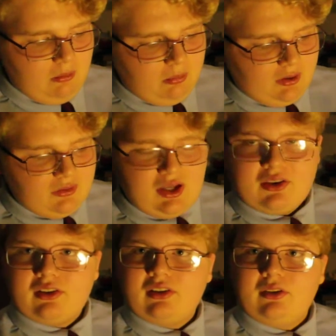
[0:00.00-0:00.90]
but the
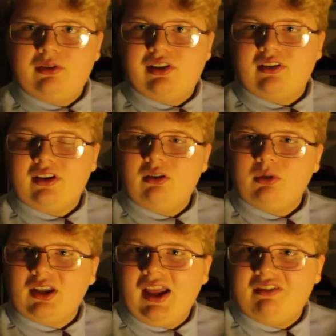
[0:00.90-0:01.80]
other solutions, they don't
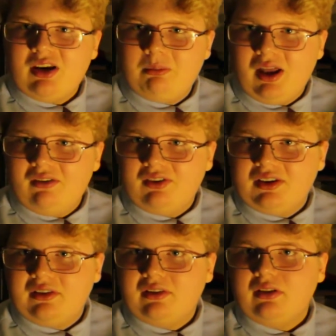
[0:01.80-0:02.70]
really have any
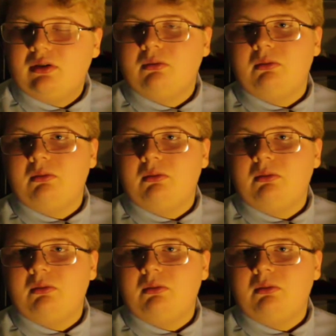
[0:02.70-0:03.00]
benefits,